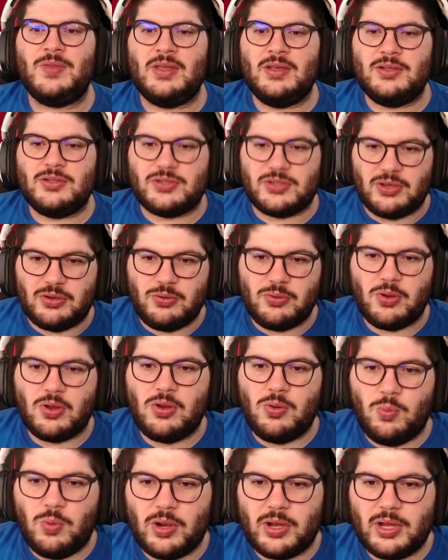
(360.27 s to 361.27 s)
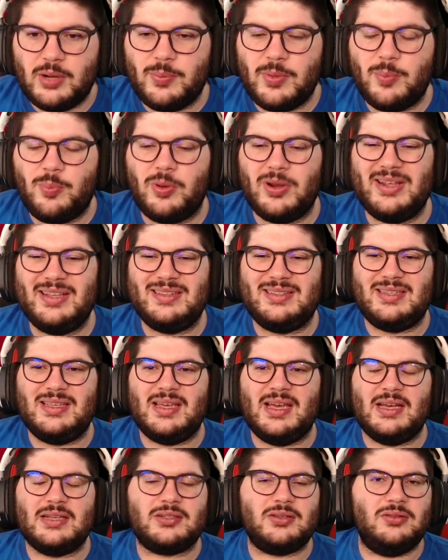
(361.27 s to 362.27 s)
So we're going to be putting
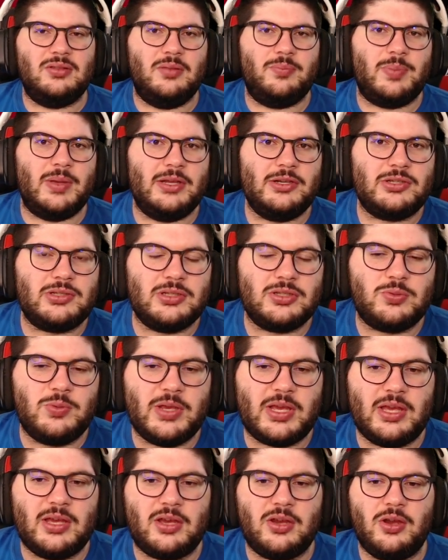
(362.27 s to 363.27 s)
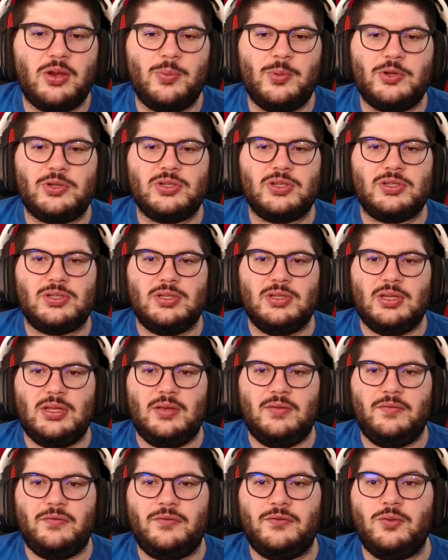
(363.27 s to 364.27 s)
Diaz on the bench this week and going with just
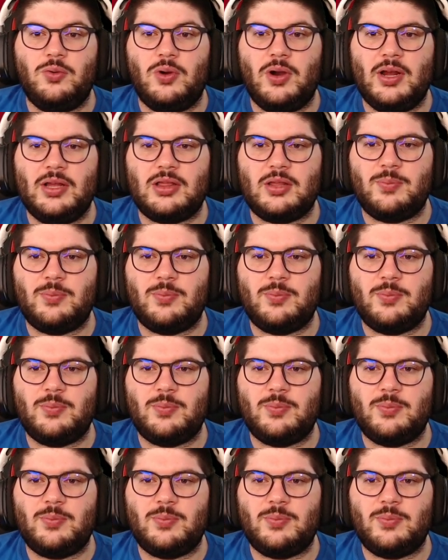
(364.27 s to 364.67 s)
the four at the